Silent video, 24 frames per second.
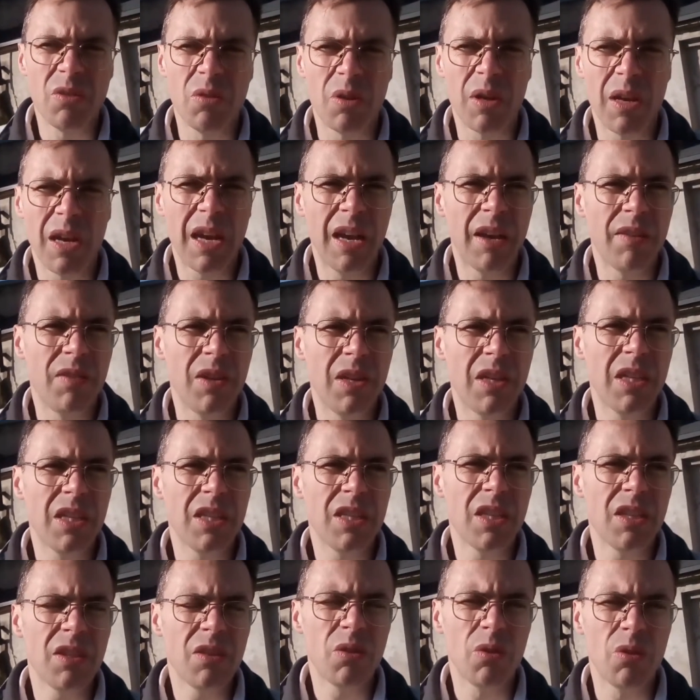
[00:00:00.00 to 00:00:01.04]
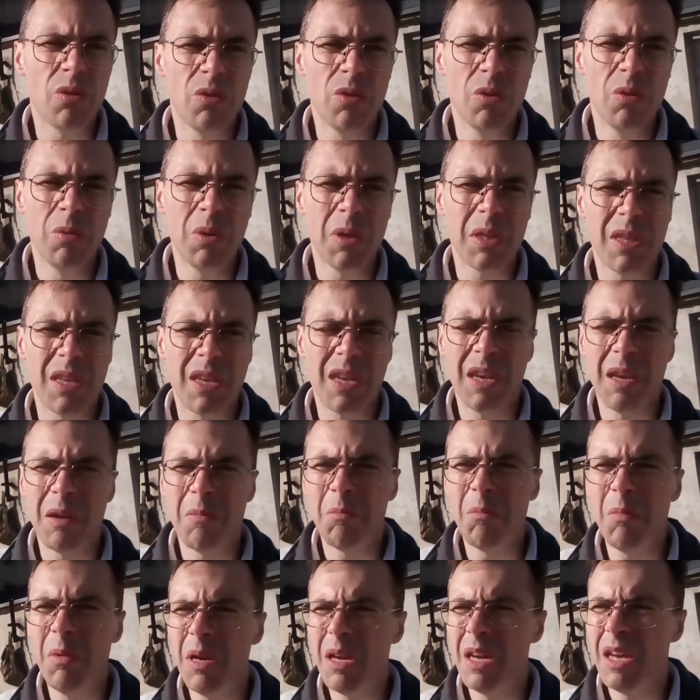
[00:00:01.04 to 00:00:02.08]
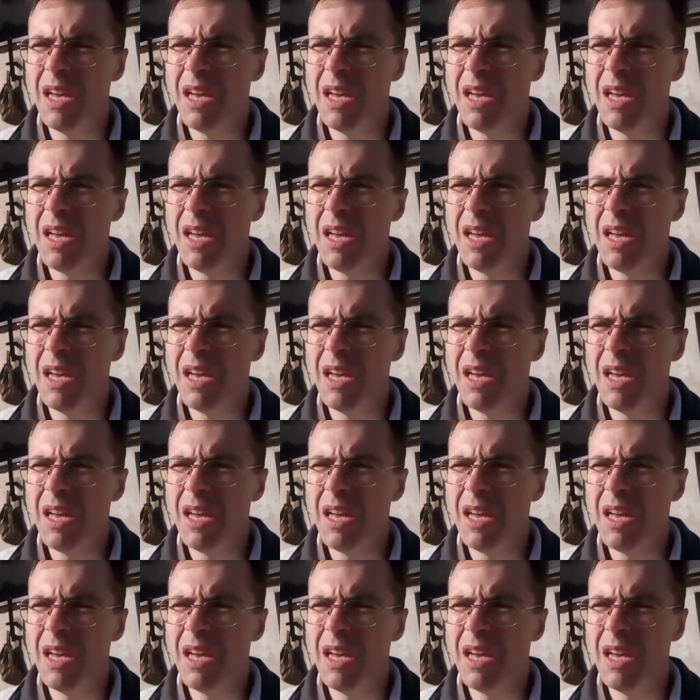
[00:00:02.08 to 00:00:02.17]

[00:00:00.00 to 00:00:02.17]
to have anything to do with him.